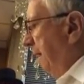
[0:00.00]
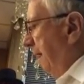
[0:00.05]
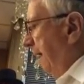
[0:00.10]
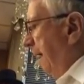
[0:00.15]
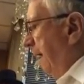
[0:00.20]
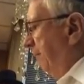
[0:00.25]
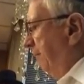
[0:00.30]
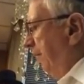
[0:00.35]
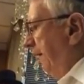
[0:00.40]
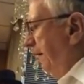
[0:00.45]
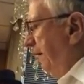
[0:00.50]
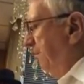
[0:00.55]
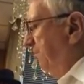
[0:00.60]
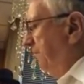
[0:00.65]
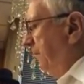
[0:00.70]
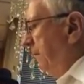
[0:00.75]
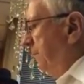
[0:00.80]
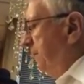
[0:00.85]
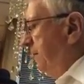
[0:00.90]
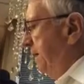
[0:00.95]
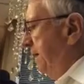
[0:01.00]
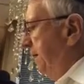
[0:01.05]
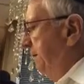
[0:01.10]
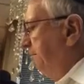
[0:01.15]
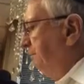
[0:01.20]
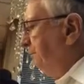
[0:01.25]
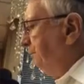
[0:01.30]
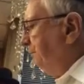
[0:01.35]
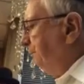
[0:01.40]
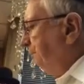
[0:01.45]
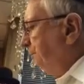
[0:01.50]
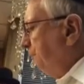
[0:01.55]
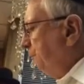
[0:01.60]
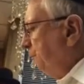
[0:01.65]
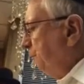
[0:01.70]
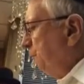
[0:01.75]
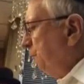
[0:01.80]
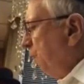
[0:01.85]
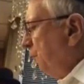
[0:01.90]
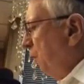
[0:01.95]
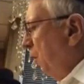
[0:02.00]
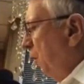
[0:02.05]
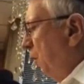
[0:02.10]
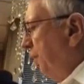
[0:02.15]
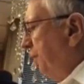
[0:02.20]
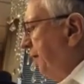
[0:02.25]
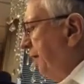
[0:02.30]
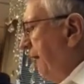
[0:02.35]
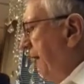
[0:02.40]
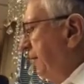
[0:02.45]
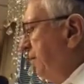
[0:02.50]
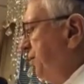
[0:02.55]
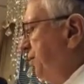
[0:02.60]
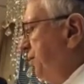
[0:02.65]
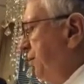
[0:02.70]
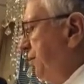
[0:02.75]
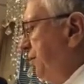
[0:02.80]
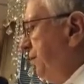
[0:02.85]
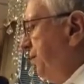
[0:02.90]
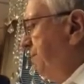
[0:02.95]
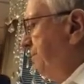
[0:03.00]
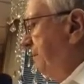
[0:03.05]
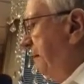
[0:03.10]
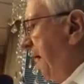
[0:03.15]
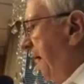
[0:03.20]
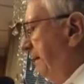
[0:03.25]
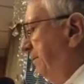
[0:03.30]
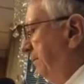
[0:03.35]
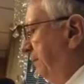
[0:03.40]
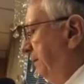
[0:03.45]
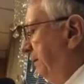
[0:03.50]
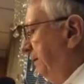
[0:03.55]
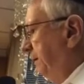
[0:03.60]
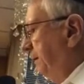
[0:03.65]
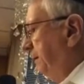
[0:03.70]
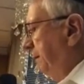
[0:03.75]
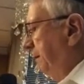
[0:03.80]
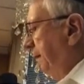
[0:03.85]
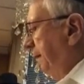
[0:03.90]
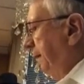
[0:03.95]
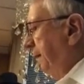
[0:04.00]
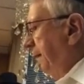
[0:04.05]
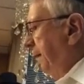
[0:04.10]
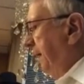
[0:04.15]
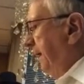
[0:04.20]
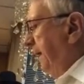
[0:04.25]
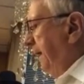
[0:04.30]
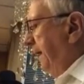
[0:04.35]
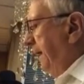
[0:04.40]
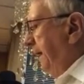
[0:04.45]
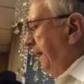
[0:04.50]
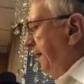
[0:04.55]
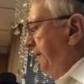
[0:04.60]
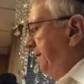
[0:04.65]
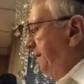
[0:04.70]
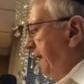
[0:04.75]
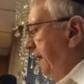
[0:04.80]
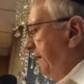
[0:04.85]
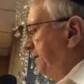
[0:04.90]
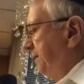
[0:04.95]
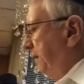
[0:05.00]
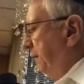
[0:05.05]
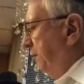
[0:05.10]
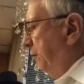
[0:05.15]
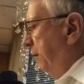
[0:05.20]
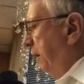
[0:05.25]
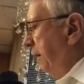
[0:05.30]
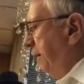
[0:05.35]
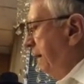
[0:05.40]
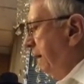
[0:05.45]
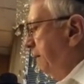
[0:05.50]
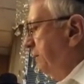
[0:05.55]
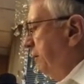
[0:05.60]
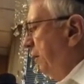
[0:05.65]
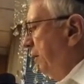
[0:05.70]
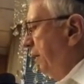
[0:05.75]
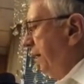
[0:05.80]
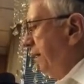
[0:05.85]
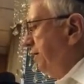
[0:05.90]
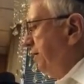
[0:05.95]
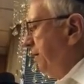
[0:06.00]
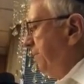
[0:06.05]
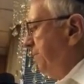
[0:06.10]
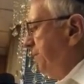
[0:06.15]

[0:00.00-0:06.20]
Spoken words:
and I'm reading from the Orthodox Jewish Bible, he says, the Ruach HaKodesh